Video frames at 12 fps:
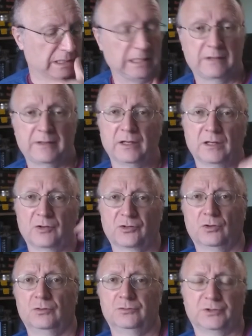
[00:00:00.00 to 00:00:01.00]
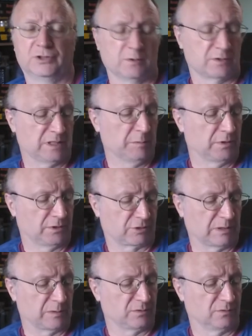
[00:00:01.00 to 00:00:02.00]
And it then goes on to do a similar
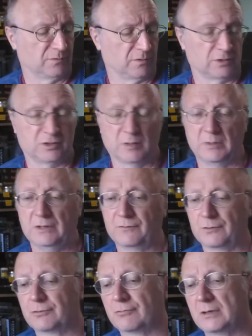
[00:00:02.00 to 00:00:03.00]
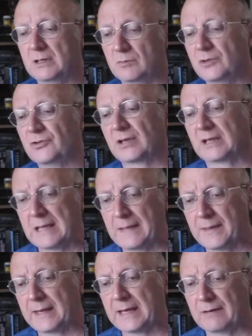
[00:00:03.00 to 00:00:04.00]
description for the German infantry, which
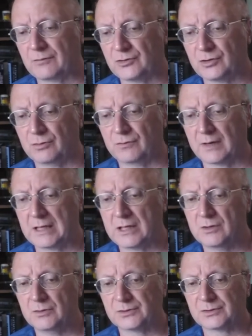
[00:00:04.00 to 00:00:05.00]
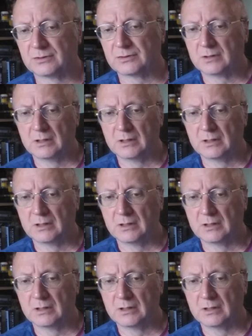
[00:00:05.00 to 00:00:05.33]
again they have 2 values.